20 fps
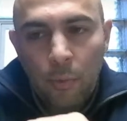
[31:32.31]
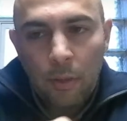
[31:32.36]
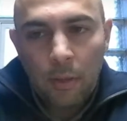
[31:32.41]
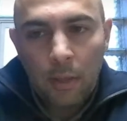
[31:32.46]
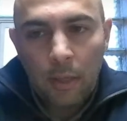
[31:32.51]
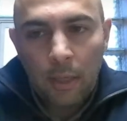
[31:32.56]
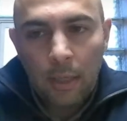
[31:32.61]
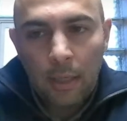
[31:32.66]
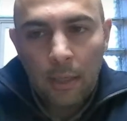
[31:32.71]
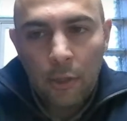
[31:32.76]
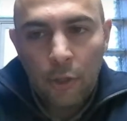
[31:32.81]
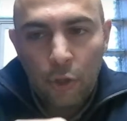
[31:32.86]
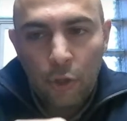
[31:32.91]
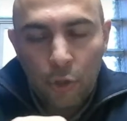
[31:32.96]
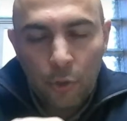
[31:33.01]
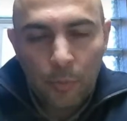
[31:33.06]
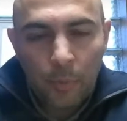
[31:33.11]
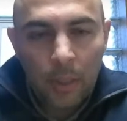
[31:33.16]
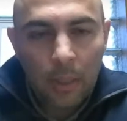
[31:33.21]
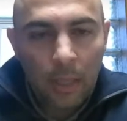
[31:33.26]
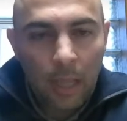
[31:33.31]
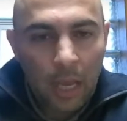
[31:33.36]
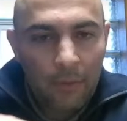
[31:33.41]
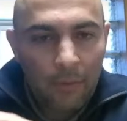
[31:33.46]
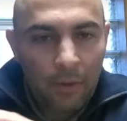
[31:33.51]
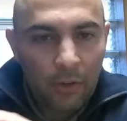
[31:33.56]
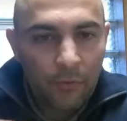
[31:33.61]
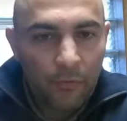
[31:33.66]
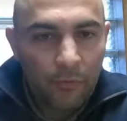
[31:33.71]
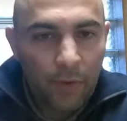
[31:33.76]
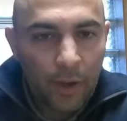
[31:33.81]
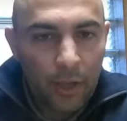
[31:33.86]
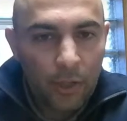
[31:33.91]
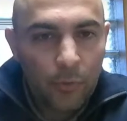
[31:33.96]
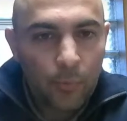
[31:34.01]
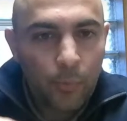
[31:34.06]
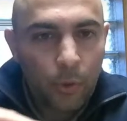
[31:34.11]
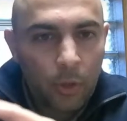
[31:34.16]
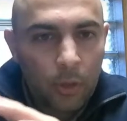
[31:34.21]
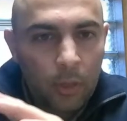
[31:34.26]
and it should be live on
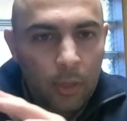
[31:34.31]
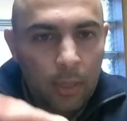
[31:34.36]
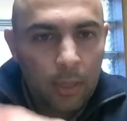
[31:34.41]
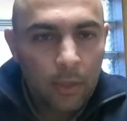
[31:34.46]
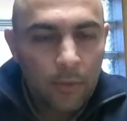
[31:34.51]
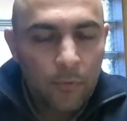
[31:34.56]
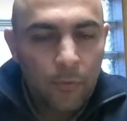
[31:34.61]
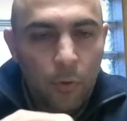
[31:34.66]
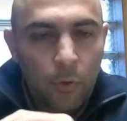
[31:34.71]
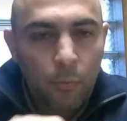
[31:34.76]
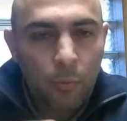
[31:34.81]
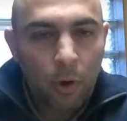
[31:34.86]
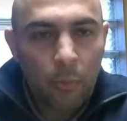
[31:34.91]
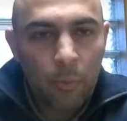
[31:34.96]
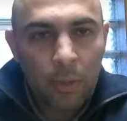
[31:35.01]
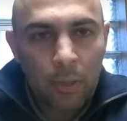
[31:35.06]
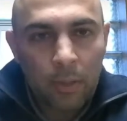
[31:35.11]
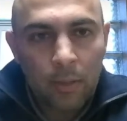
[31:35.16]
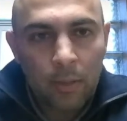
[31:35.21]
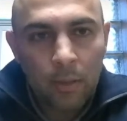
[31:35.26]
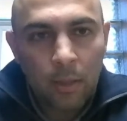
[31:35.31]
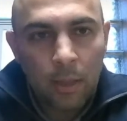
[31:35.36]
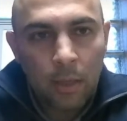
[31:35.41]
Facebook in a few moments.